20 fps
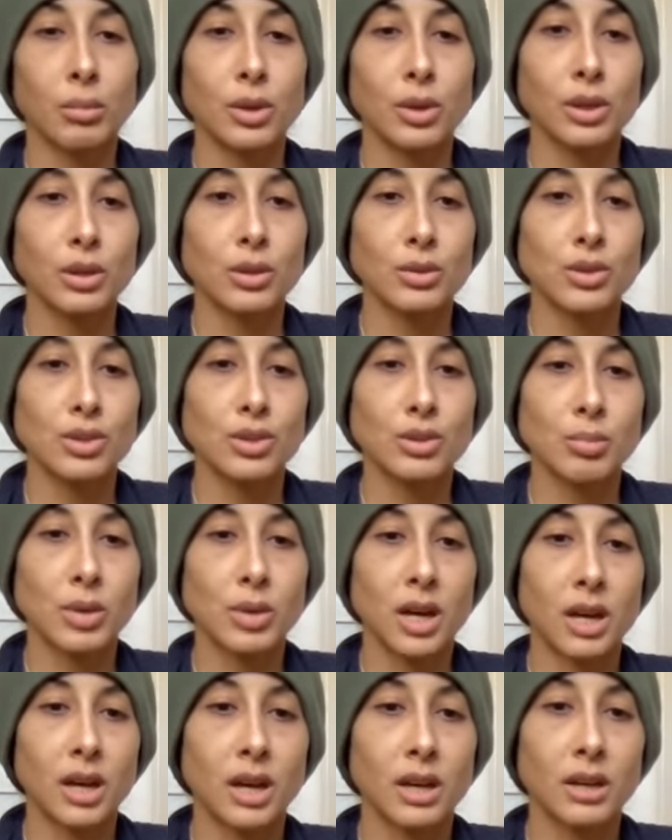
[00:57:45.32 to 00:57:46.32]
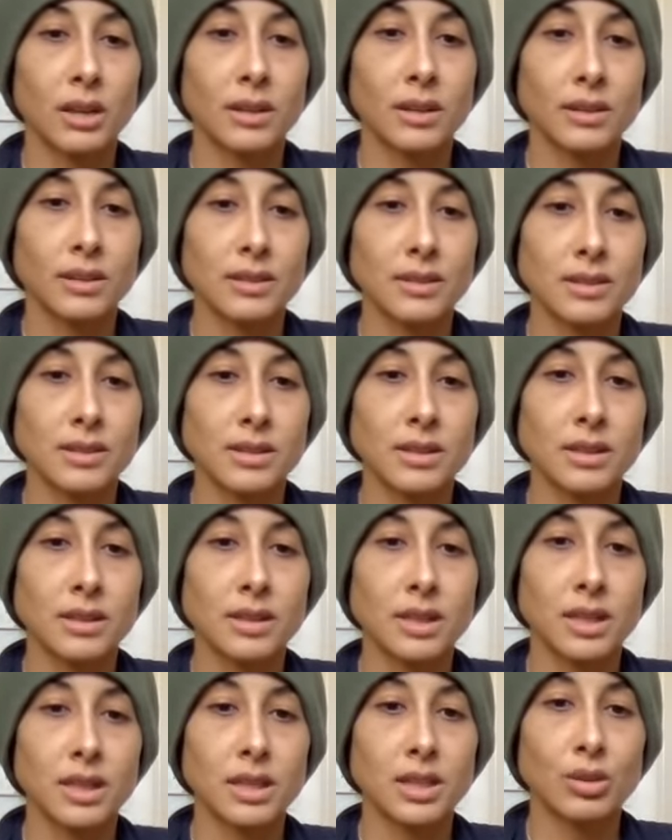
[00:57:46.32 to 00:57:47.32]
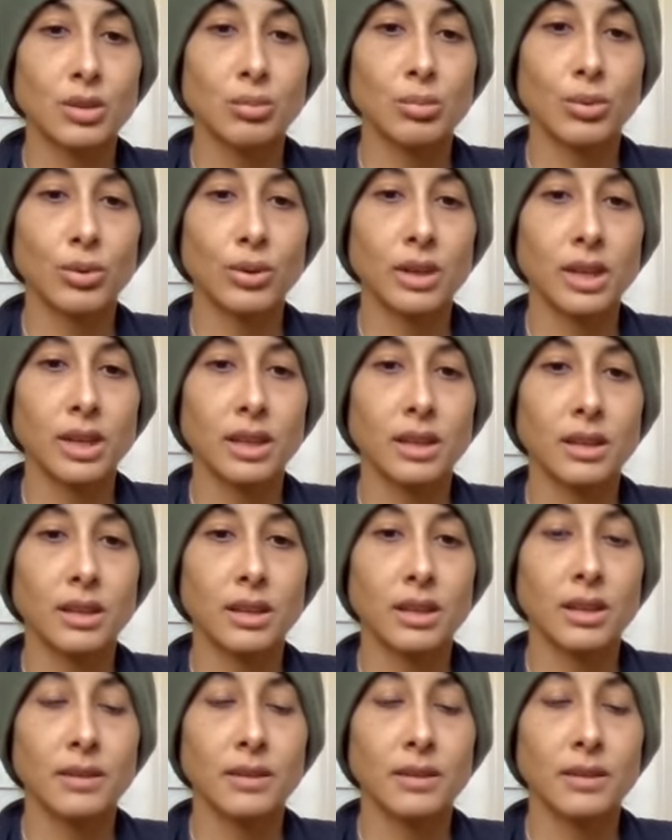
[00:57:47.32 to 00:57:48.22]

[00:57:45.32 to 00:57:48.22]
But you'll just pause and you'll breathe.